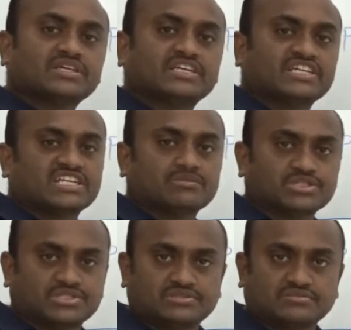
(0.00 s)
a data
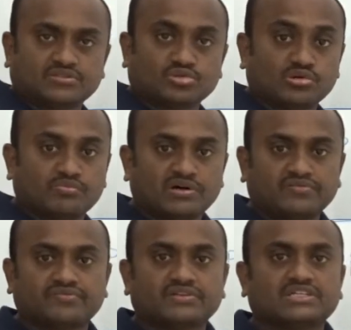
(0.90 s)
bus group
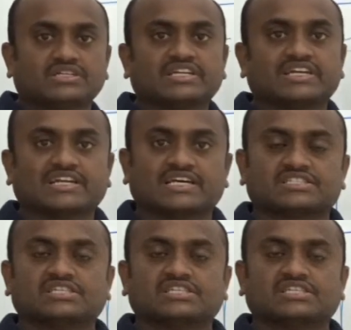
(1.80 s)
of data lines.